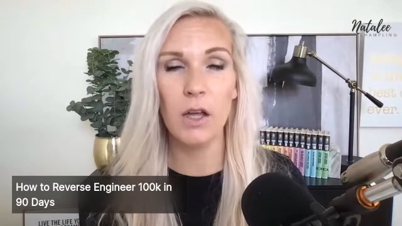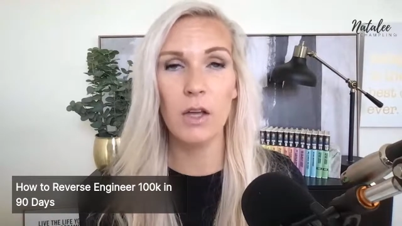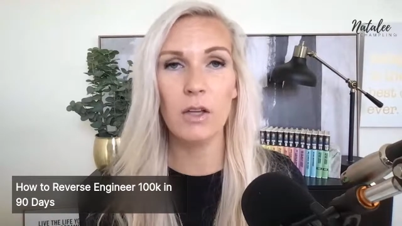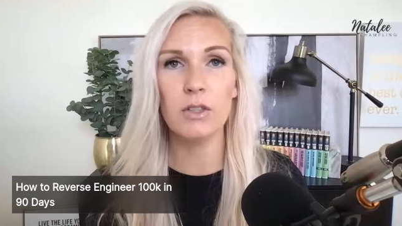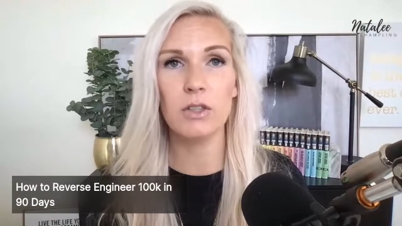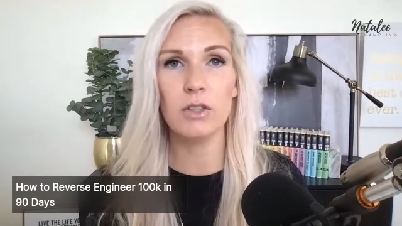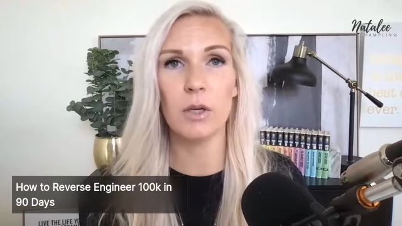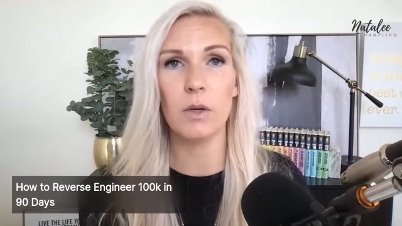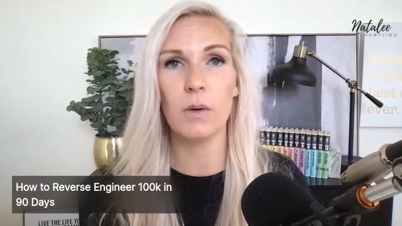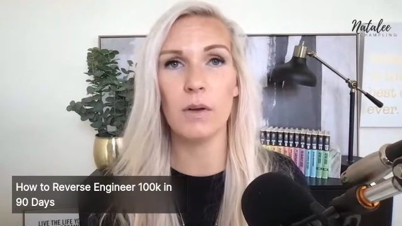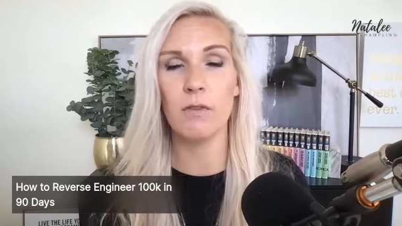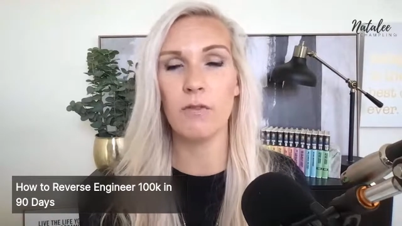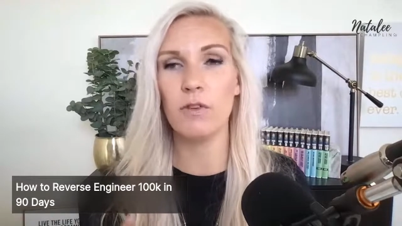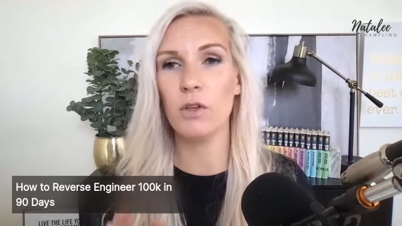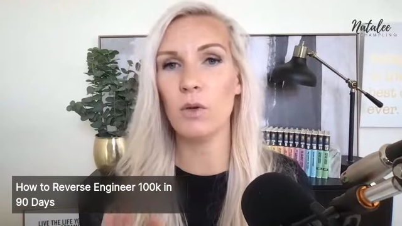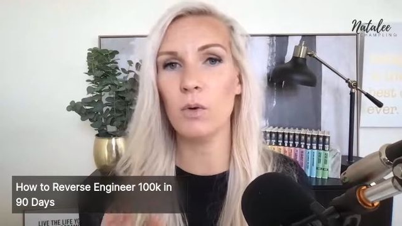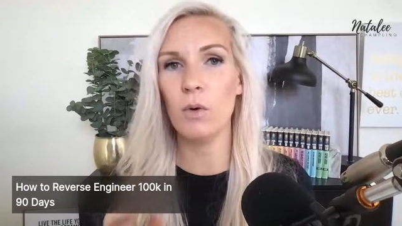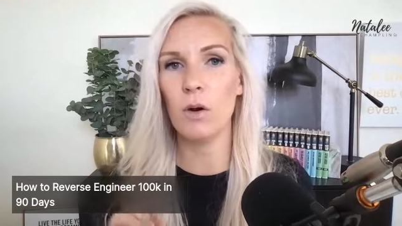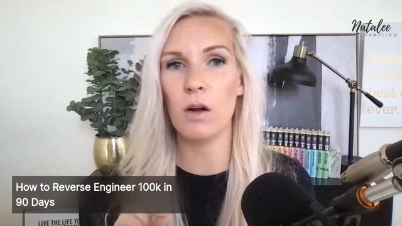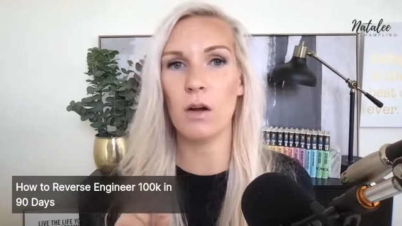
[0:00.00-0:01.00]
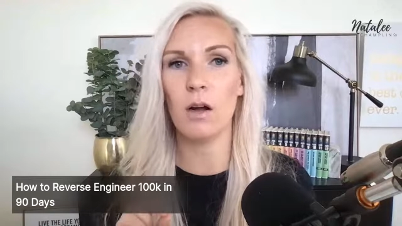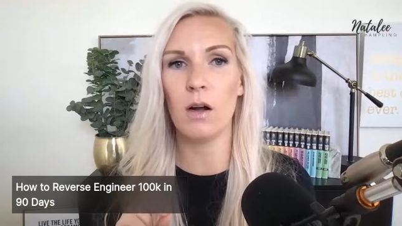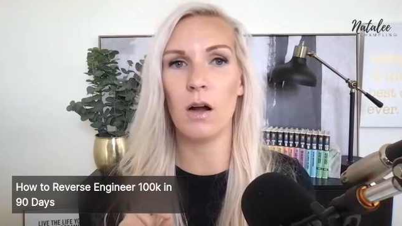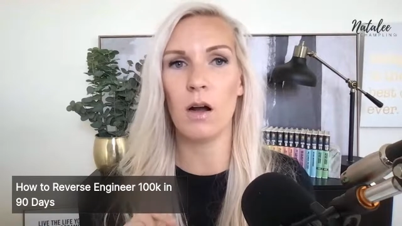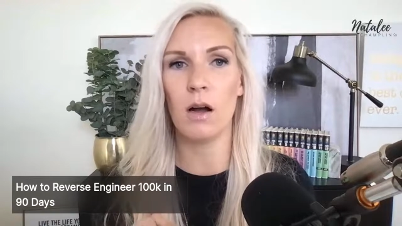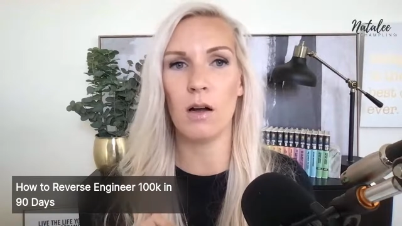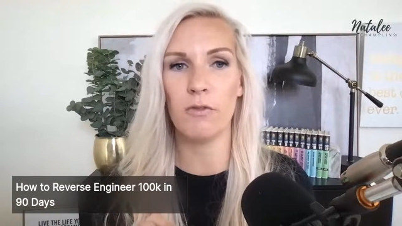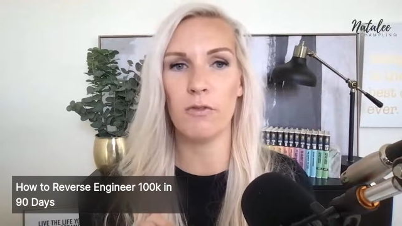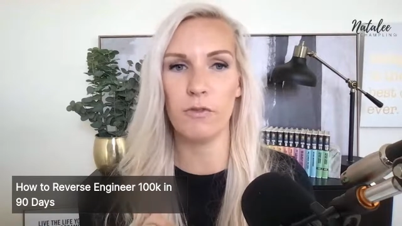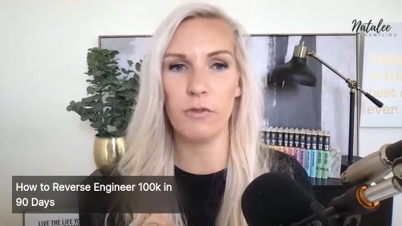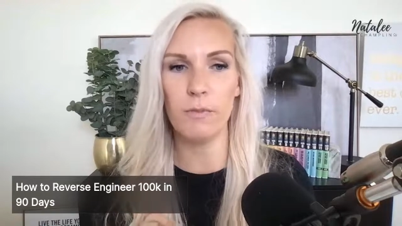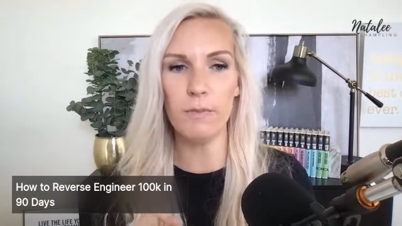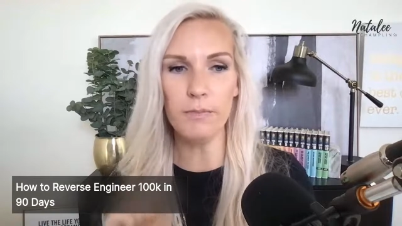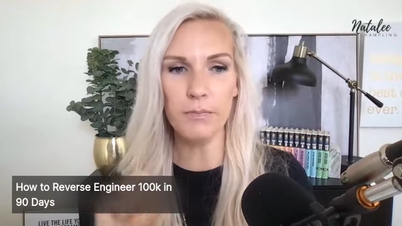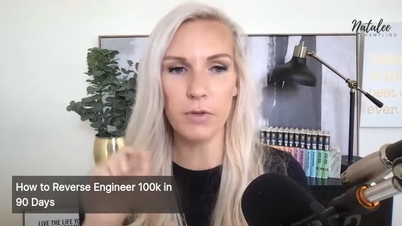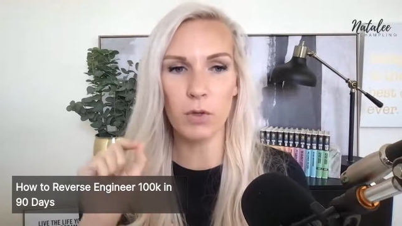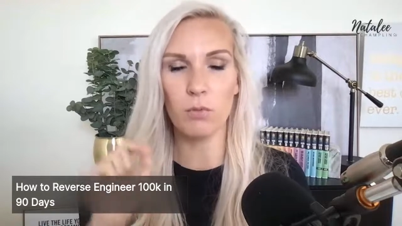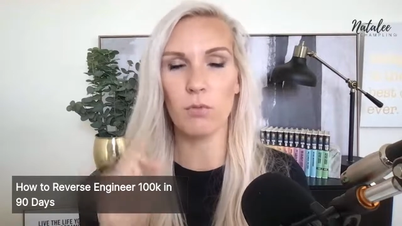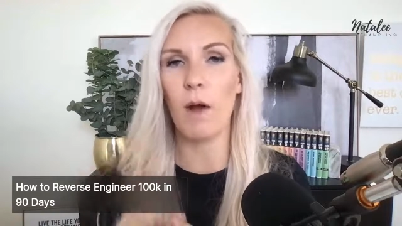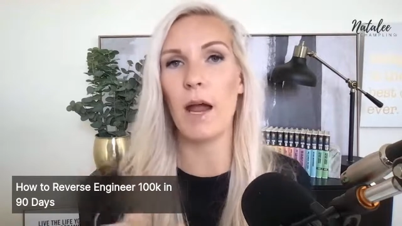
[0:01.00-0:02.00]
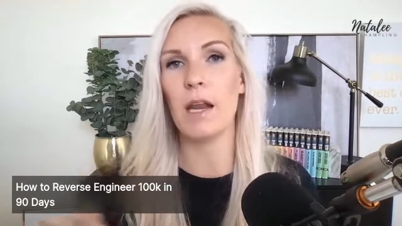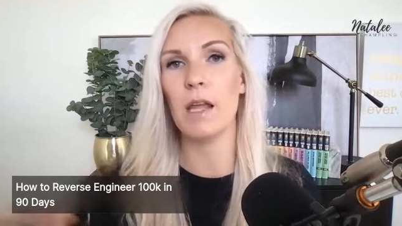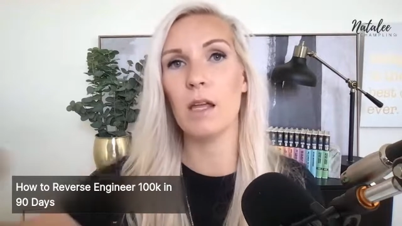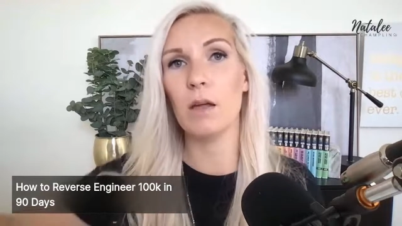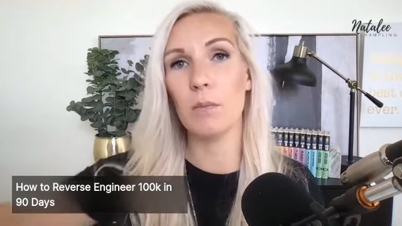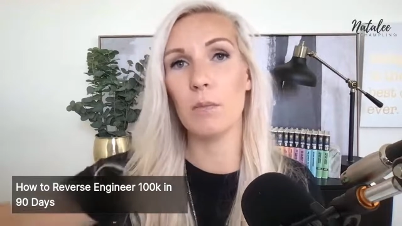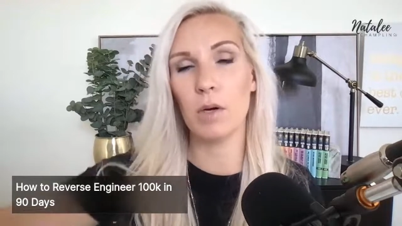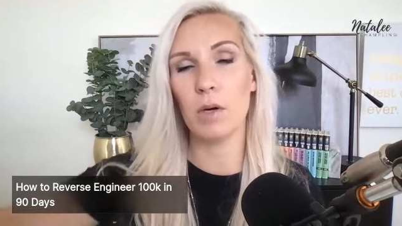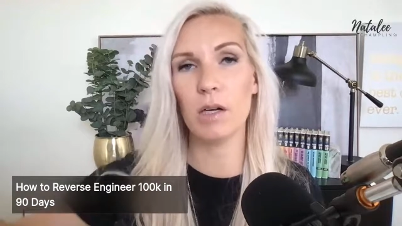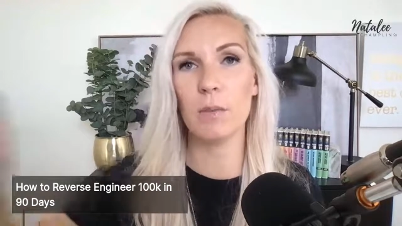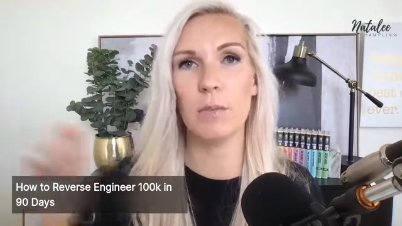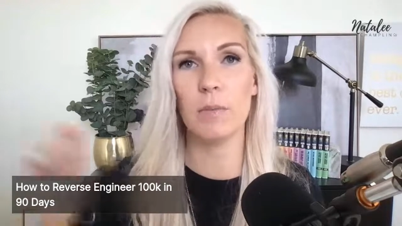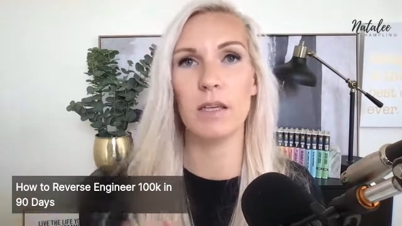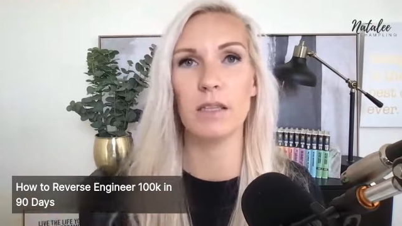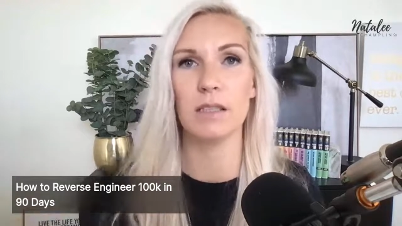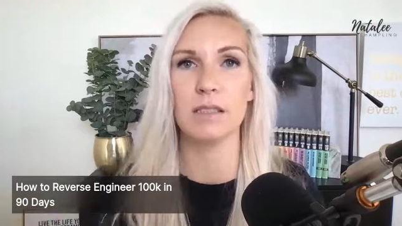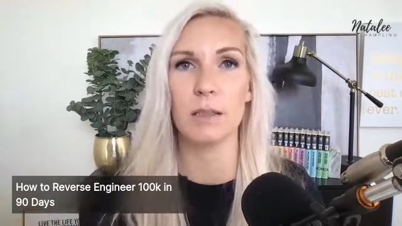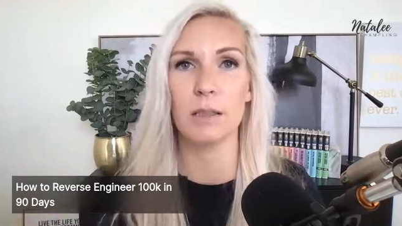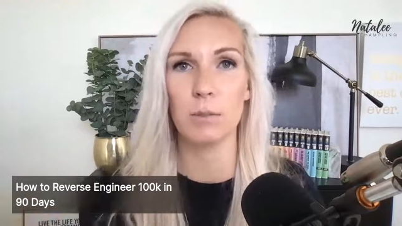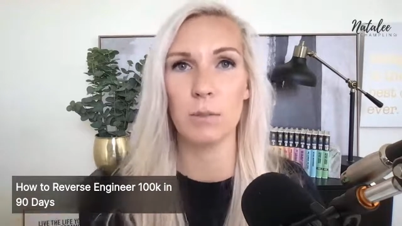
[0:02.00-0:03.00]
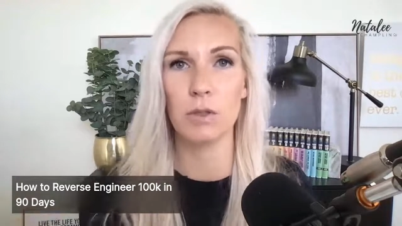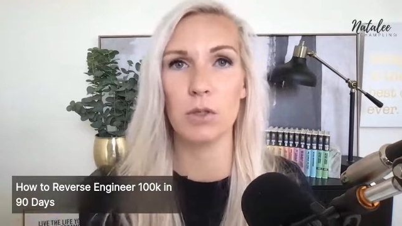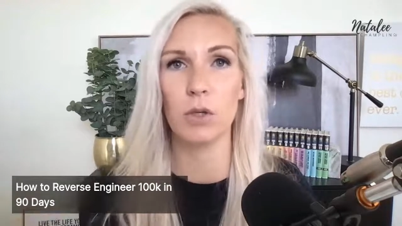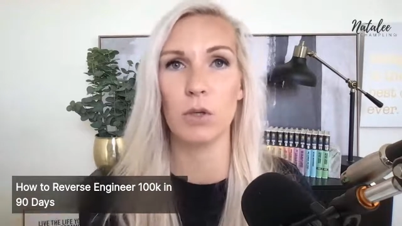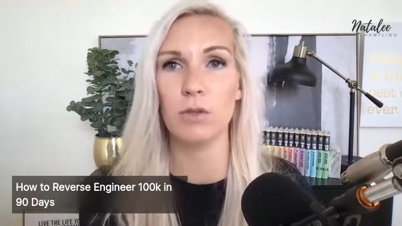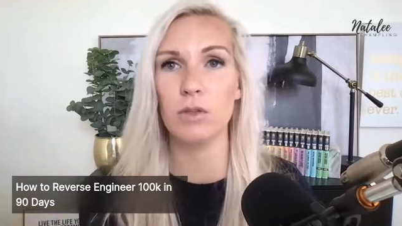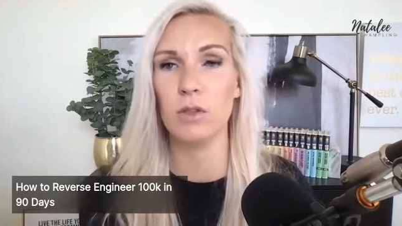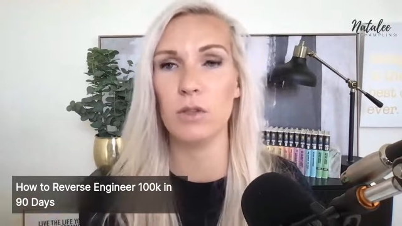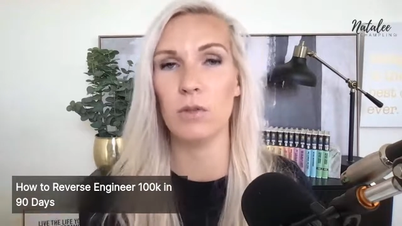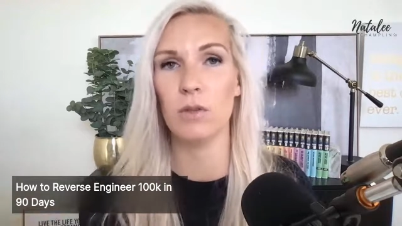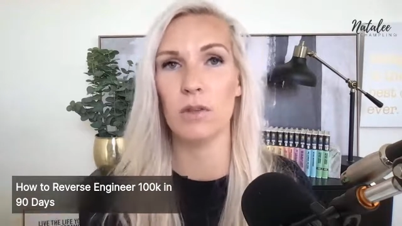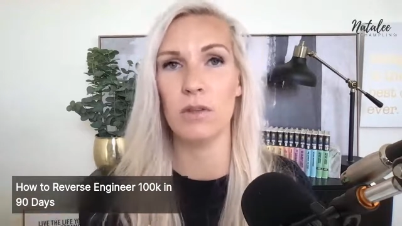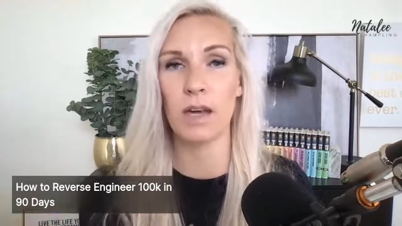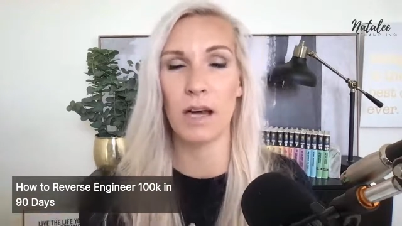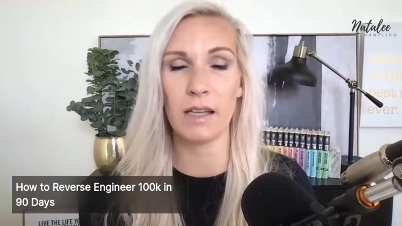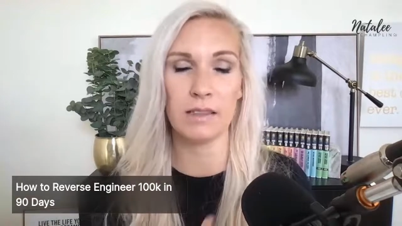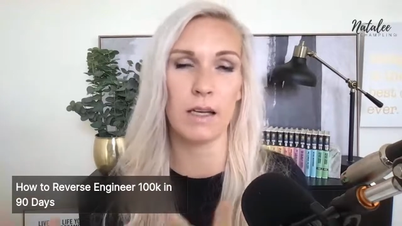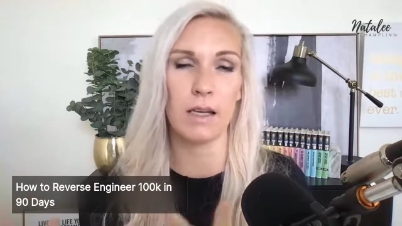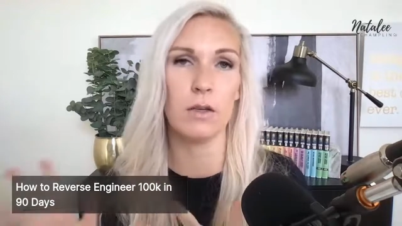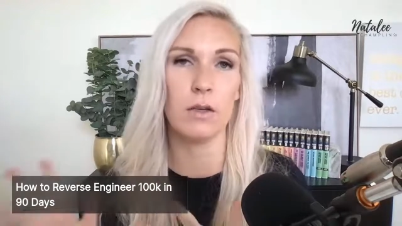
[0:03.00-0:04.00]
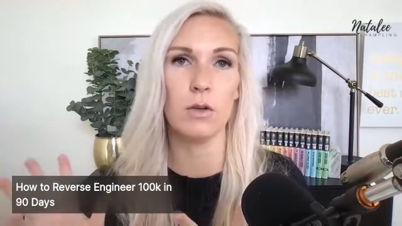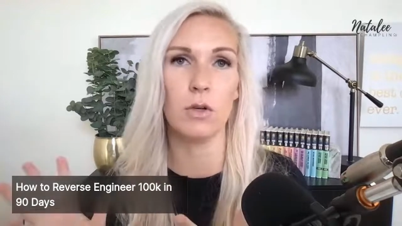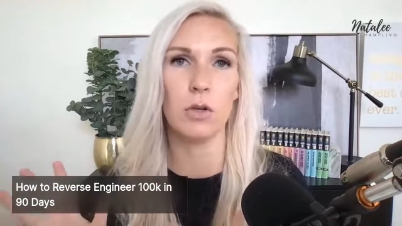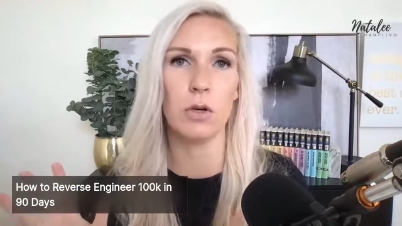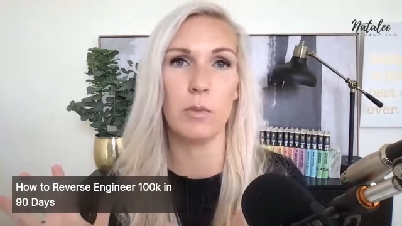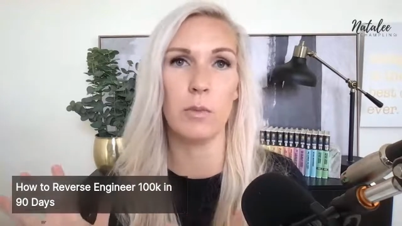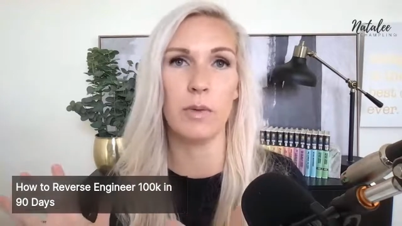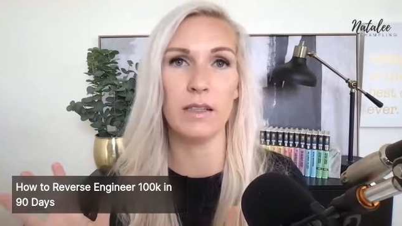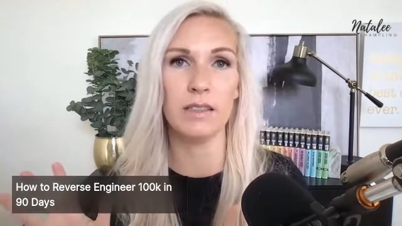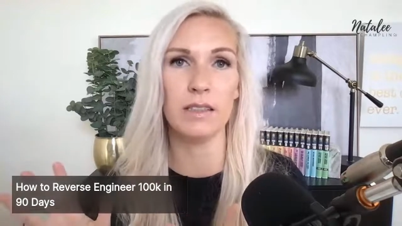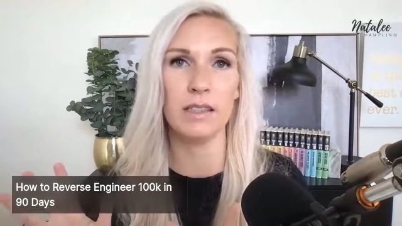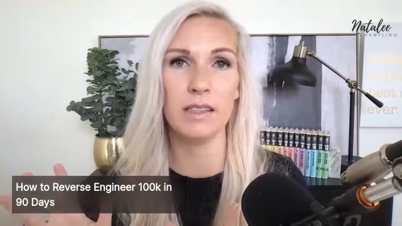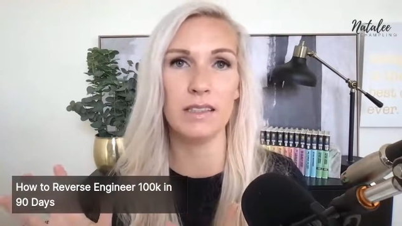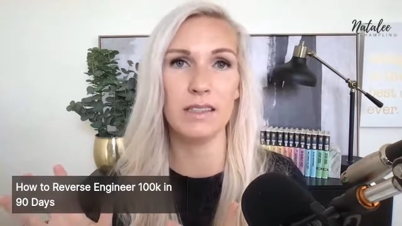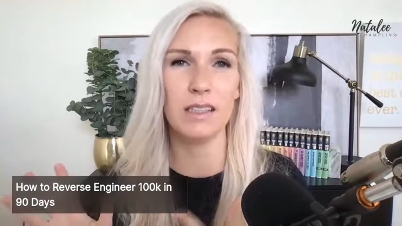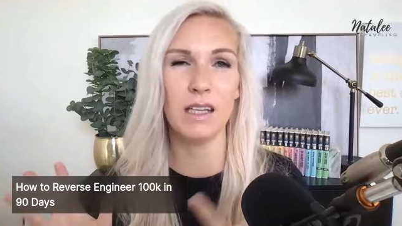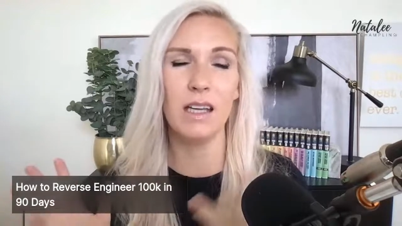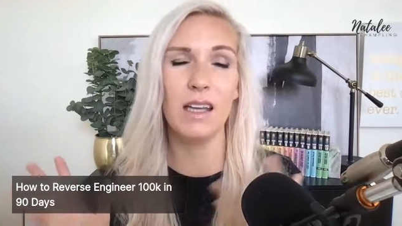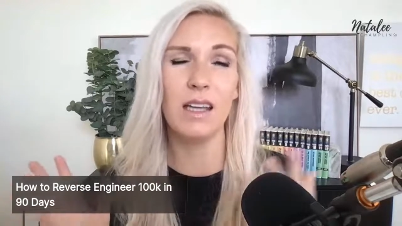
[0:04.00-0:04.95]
So if you are off writing a book because someone told you that that's how you grow a business,